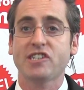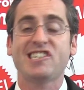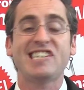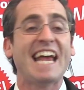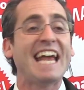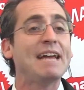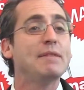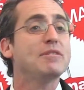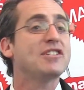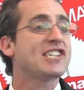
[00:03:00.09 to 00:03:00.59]

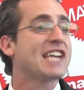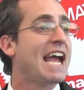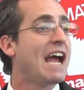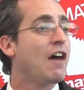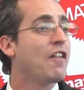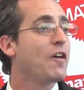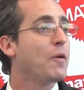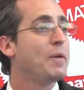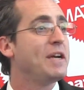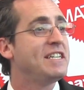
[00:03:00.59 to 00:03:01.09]
same
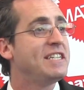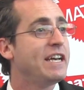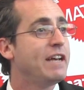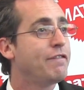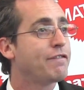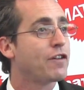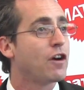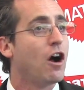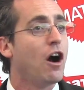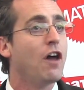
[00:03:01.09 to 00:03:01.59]
scale that we
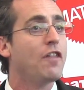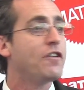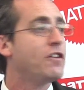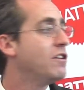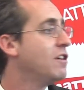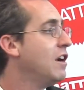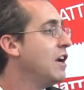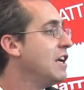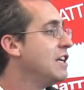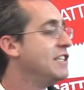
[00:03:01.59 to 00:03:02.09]
did for
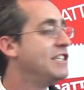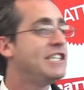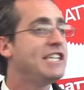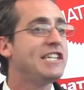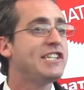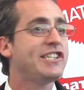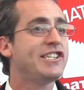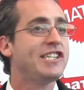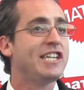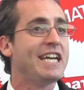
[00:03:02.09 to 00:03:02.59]
other
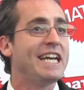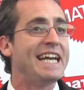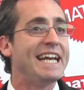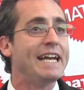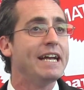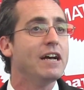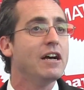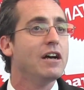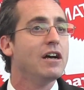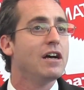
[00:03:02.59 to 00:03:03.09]

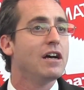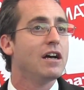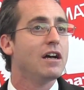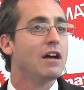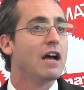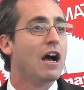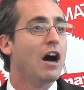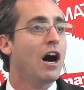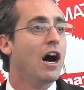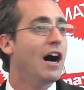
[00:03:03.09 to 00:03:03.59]
DC
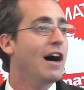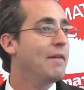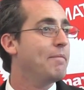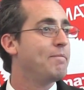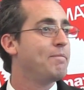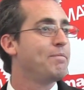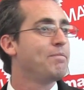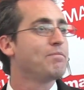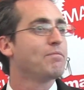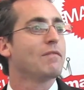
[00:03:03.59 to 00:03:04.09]

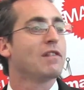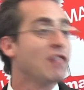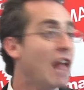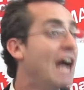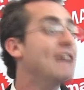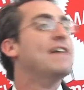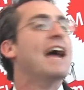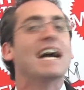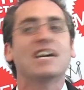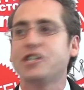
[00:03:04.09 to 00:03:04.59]

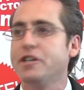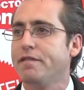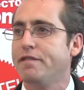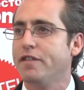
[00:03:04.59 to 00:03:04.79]
live action